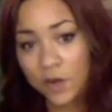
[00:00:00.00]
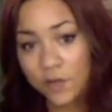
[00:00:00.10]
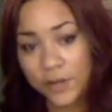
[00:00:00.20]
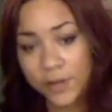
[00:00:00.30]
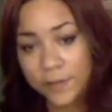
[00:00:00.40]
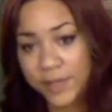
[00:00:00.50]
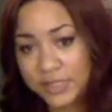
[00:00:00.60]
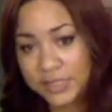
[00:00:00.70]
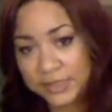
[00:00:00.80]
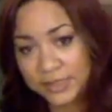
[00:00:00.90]
over your butt
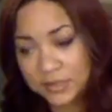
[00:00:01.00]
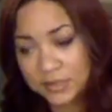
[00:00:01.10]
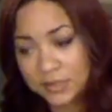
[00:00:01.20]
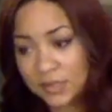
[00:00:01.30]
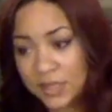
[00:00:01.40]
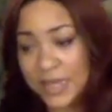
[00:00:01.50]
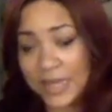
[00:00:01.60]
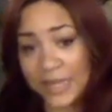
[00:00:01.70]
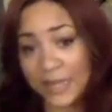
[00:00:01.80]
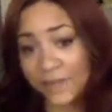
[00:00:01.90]
cheeks.
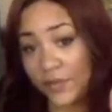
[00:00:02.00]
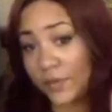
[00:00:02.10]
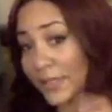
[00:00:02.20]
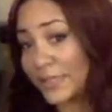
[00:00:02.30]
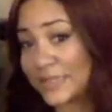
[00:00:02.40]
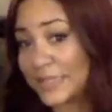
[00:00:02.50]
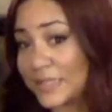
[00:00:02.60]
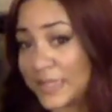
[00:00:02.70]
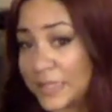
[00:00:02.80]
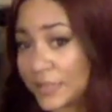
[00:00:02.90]
If you can see
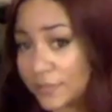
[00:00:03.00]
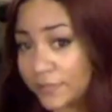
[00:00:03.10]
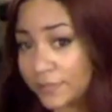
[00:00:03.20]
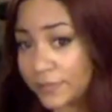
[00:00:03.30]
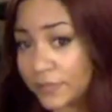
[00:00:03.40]
skin